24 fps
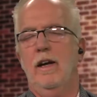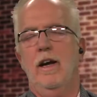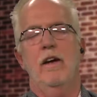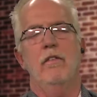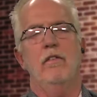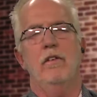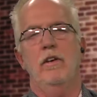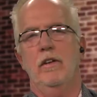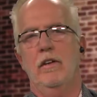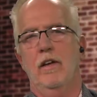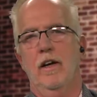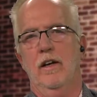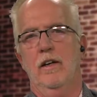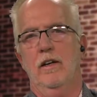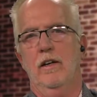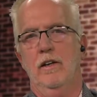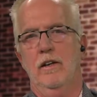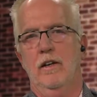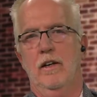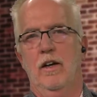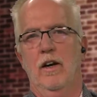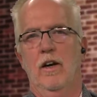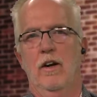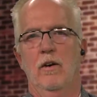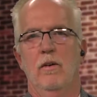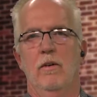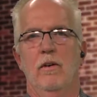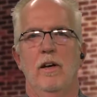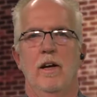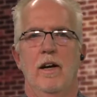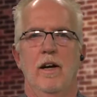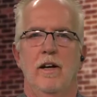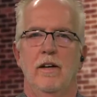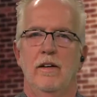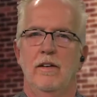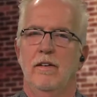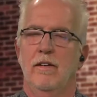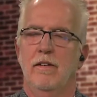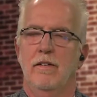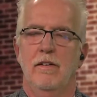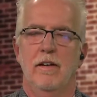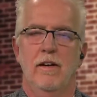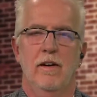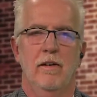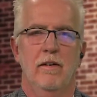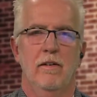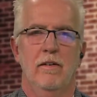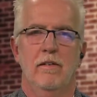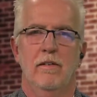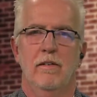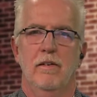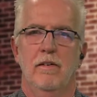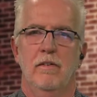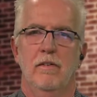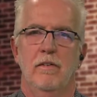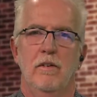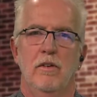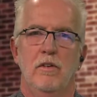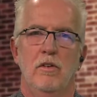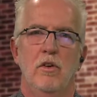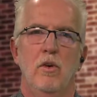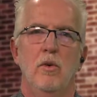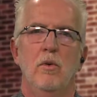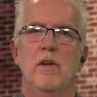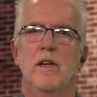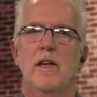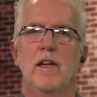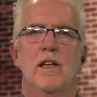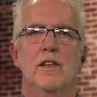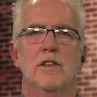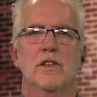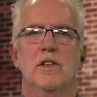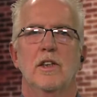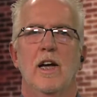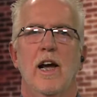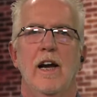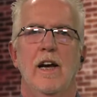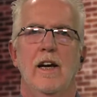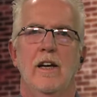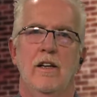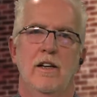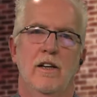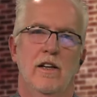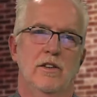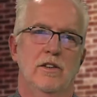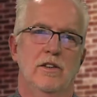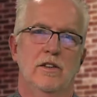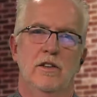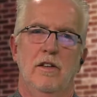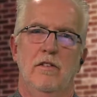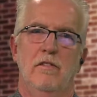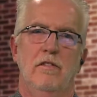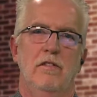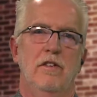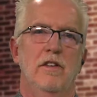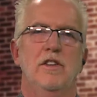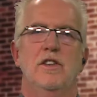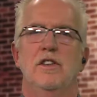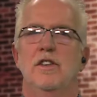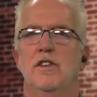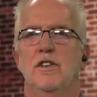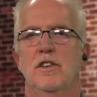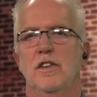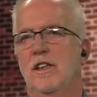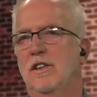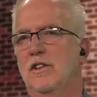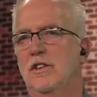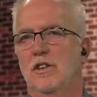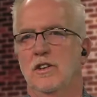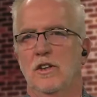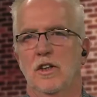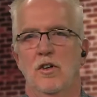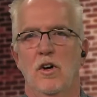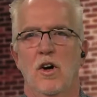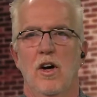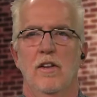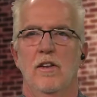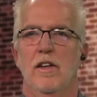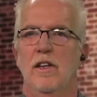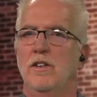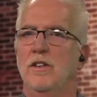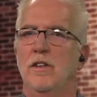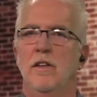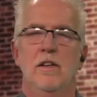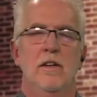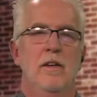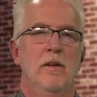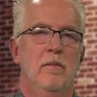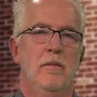everything, you know, and they're nuclear scientists and physicists and all the.